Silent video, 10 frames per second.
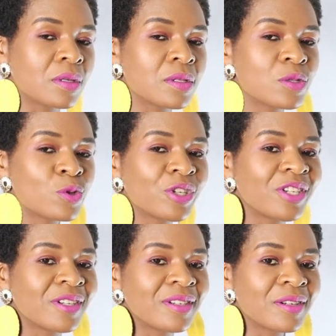
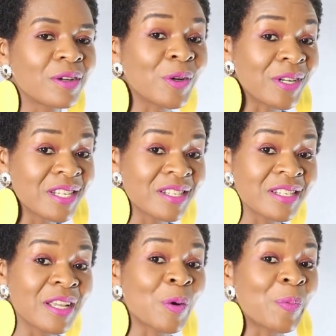social
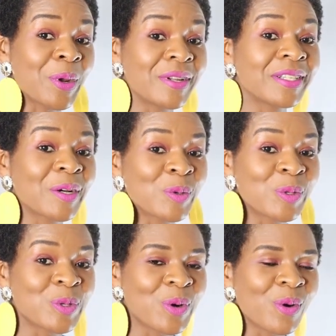conditioning or parental
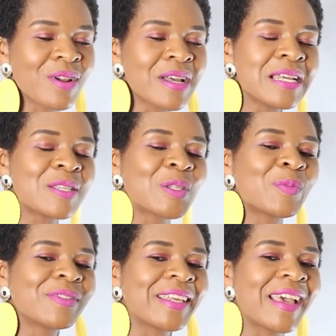control,
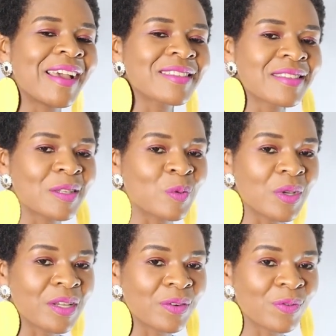some of their answers
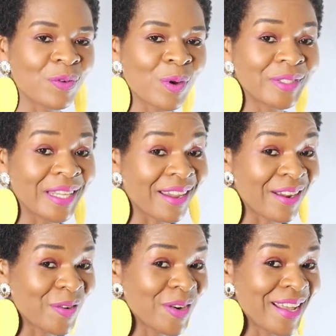will involve a
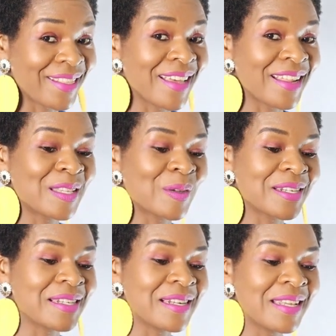career that is
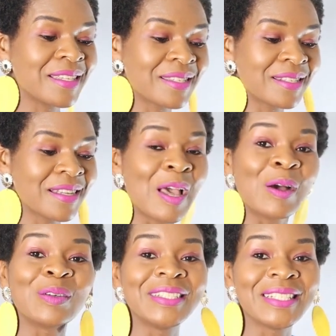on the list
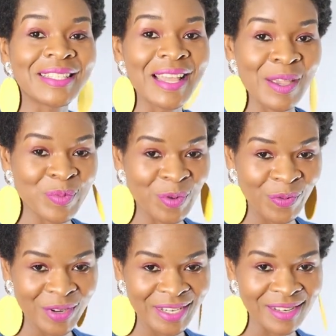of these dying
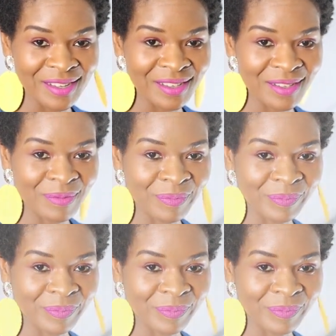professions.